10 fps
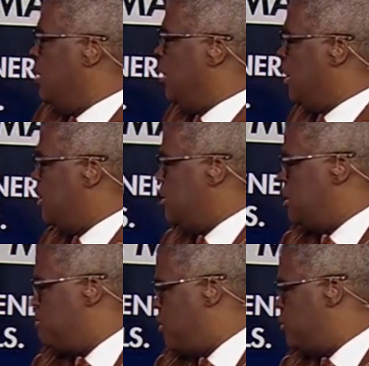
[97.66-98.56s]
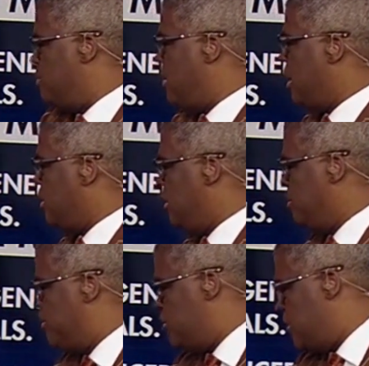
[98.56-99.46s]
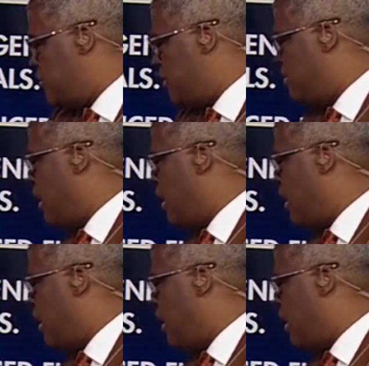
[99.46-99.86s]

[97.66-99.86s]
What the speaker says: You look at the dispersion model and positioning